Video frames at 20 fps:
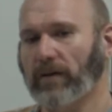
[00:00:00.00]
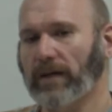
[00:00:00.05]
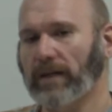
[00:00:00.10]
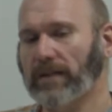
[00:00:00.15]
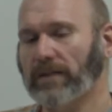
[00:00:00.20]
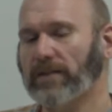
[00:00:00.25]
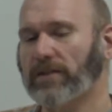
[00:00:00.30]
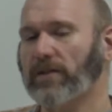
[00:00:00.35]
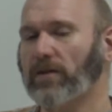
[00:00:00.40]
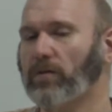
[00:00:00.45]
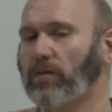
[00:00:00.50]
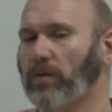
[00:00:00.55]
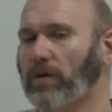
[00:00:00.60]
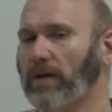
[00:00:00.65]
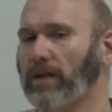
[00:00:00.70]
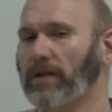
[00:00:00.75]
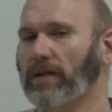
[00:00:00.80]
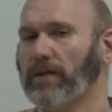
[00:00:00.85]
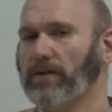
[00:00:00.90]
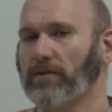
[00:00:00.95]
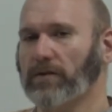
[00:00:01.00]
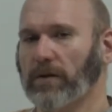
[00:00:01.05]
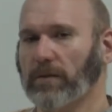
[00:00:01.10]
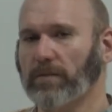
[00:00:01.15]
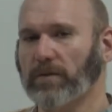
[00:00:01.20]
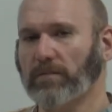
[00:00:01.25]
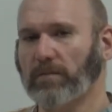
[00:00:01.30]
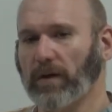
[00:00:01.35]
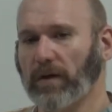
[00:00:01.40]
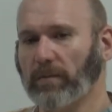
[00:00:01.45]
It's the one that
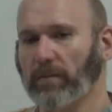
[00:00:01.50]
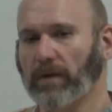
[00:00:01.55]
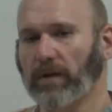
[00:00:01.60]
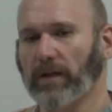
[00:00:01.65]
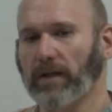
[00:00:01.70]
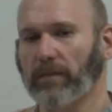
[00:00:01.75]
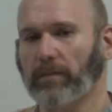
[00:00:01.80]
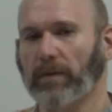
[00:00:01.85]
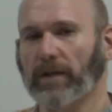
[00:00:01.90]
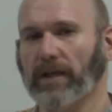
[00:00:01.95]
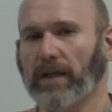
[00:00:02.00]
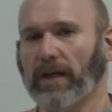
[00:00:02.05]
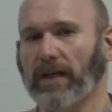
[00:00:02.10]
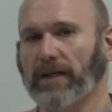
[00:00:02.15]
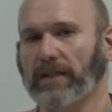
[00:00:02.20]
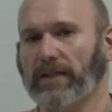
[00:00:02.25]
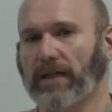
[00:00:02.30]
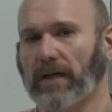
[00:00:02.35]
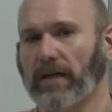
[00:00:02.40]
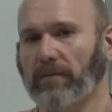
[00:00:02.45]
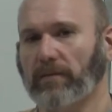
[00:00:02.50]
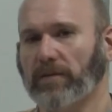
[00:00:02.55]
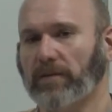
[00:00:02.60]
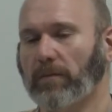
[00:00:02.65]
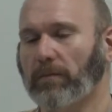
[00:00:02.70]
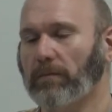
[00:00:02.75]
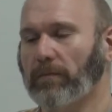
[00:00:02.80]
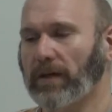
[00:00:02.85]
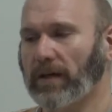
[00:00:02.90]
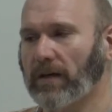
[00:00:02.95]
trips people up a lot of times,
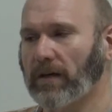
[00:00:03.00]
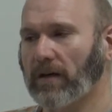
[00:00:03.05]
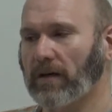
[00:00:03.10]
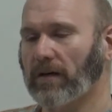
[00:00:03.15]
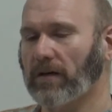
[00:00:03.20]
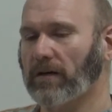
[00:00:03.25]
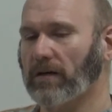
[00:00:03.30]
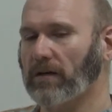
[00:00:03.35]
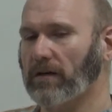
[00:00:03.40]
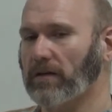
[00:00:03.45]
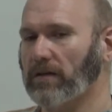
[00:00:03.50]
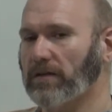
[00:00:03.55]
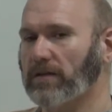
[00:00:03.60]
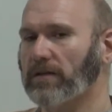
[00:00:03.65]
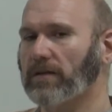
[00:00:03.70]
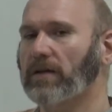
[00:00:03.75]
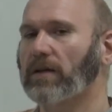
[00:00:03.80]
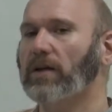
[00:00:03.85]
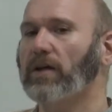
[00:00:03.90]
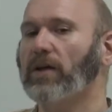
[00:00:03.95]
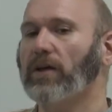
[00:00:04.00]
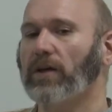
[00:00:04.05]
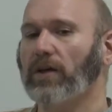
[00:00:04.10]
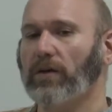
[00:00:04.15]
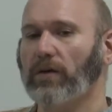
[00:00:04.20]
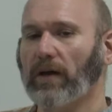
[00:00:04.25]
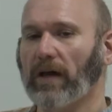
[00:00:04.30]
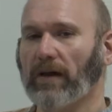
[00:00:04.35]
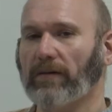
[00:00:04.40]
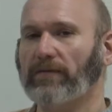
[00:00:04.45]
because
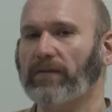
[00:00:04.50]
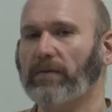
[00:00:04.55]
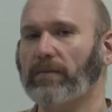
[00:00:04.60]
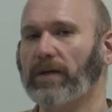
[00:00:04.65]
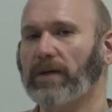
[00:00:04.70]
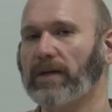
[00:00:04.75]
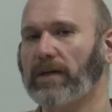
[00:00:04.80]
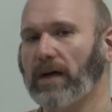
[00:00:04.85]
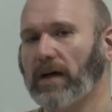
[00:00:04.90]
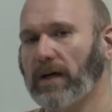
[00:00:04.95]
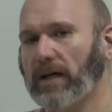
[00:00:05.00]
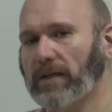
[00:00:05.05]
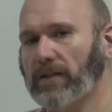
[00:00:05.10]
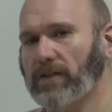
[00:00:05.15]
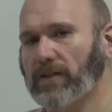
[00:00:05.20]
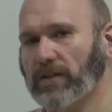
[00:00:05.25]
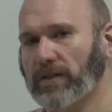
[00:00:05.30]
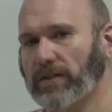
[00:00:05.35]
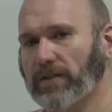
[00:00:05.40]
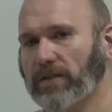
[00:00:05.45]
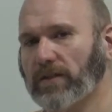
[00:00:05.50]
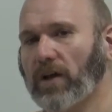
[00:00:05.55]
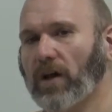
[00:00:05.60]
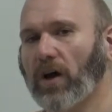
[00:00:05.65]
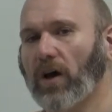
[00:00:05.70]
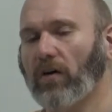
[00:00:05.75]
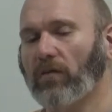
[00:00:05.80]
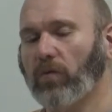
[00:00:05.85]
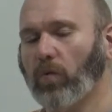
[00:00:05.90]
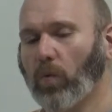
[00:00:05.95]
you have to be conscious
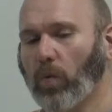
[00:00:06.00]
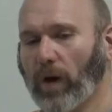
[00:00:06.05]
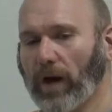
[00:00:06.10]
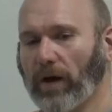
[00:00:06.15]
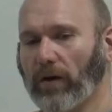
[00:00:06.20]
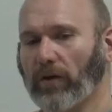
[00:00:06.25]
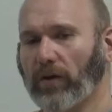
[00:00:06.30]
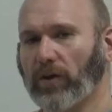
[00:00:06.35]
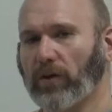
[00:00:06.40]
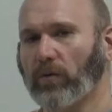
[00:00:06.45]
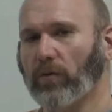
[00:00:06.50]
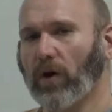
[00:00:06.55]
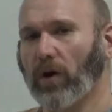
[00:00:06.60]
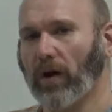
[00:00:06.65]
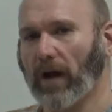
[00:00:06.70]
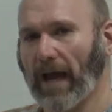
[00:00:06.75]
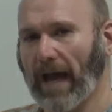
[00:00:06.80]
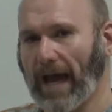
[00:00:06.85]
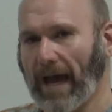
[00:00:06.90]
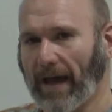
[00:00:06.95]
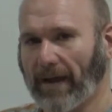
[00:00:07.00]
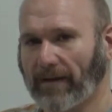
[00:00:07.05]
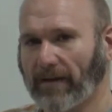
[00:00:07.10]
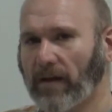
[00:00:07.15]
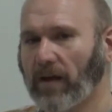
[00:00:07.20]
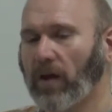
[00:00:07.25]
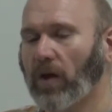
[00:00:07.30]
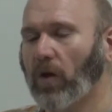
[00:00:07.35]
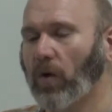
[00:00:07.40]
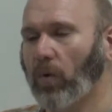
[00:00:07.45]
of where you are at,
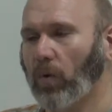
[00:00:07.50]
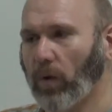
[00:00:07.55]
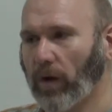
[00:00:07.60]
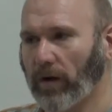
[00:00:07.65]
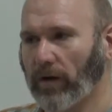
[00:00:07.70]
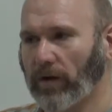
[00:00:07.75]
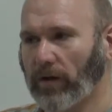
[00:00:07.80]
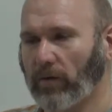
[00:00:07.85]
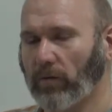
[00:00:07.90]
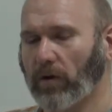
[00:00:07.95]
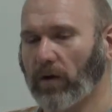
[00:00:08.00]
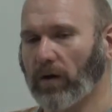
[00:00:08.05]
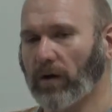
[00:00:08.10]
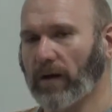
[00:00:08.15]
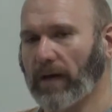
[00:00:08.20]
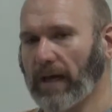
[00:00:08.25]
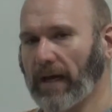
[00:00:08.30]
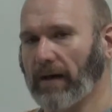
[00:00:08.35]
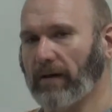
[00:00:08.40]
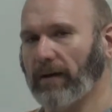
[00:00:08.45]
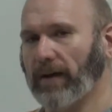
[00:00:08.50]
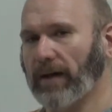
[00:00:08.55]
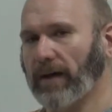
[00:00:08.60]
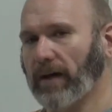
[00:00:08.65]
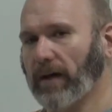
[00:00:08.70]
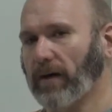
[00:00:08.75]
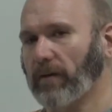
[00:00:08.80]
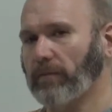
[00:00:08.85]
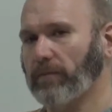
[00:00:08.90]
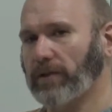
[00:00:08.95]
where you are counting
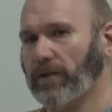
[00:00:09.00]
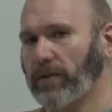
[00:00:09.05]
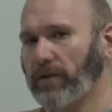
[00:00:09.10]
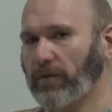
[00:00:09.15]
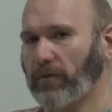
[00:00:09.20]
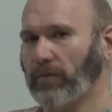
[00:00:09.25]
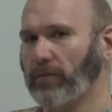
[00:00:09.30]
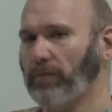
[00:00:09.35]
up to.